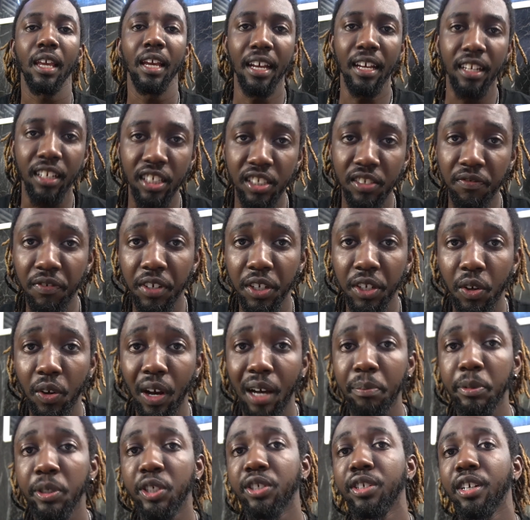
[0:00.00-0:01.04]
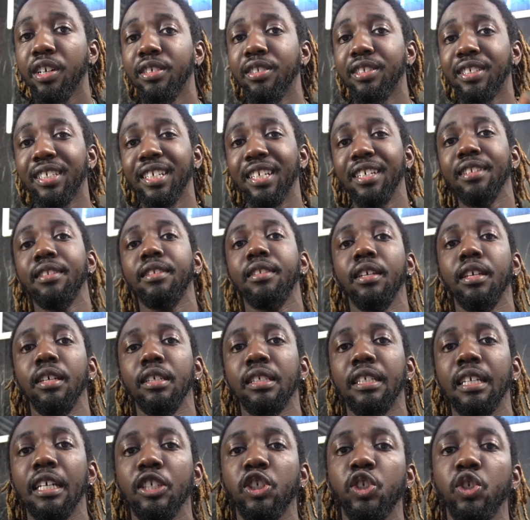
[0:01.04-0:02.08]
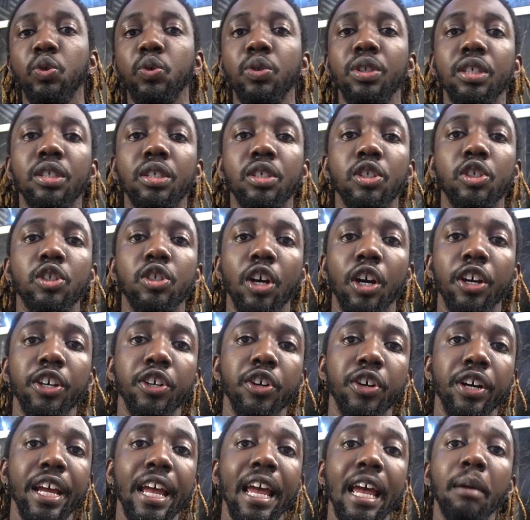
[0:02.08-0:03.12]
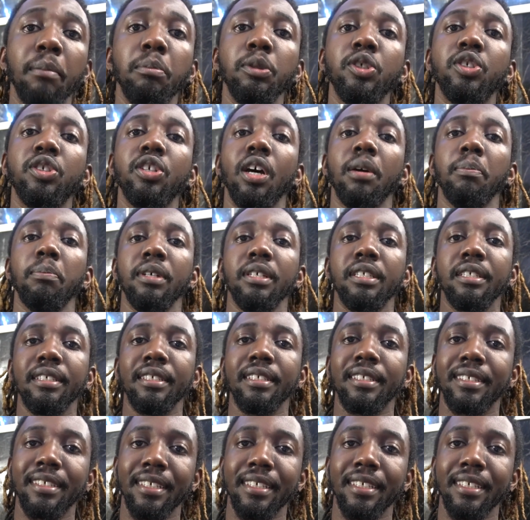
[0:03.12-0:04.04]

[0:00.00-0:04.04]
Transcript: In this video, I'll be sharing 10 things that you need to start your Amazon business